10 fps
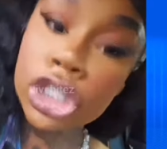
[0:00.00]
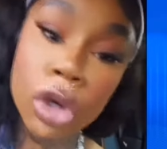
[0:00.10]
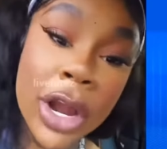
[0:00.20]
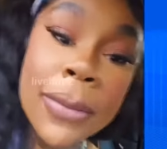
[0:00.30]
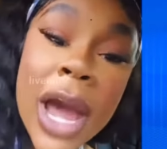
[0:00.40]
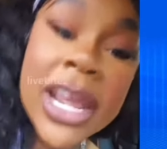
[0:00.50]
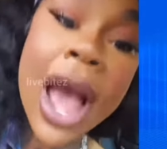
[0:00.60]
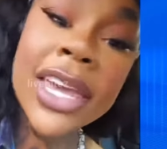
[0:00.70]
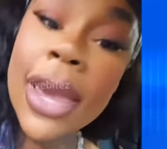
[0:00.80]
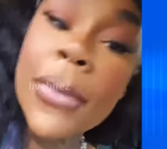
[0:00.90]
street
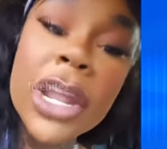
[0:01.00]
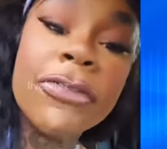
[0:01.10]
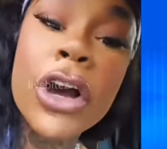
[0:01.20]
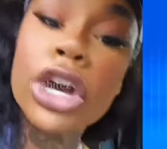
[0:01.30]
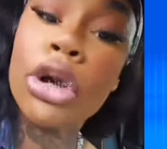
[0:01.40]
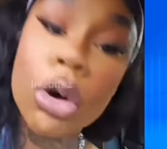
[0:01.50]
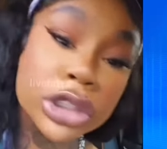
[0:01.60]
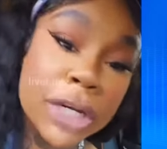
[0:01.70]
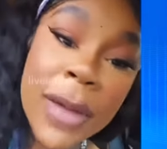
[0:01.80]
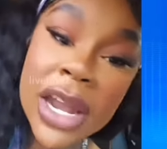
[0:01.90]
money, I get
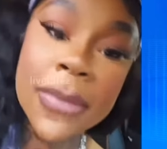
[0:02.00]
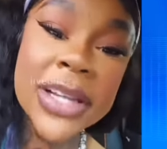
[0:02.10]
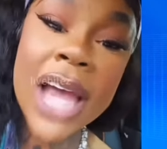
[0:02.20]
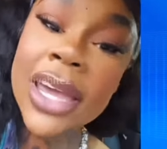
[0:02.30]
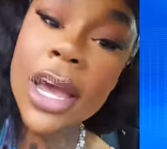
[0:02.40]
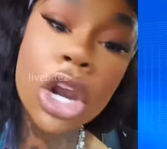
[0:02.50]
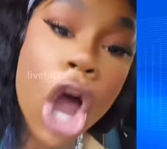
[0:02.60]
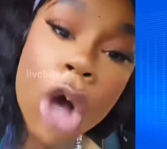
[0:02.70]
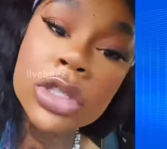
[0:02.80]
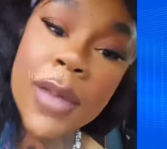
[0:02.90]
coochie money, bitch. I
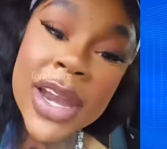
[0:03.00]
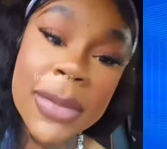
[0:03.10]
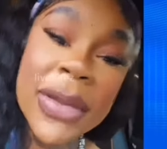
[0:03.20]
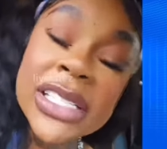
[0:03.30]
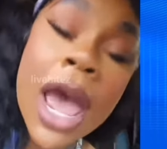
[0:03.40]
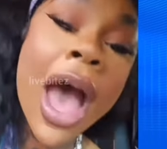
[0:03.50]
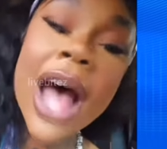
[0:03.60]
get clothes money, bitch.